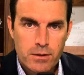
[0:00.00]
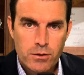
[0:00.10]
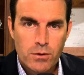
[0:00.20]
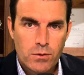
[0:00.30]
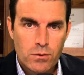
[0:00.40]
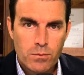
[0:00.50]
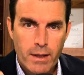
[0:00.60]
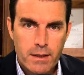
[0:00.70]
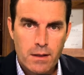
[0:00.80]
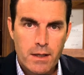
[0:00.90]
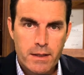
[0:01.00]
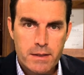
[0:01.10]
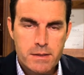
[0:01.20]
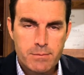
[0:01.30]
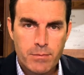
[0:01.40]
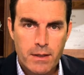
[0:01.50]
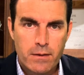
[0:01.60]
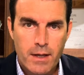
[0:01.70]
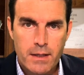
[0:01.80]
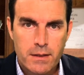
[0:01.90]
you, my clients,
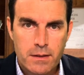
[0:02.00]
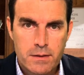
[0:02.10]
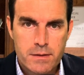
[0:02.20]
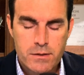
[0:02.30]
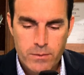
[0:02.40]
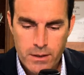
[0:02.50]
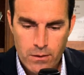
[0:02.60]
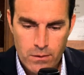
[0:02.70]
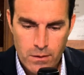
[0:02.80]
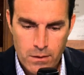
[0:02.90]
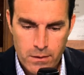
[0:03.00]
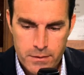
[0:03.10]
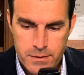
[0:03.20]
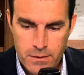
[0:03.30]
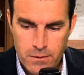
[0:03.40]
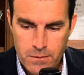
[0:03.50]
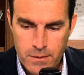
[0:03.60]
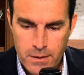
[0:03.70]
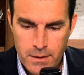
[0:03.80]
better ideas as we go along. So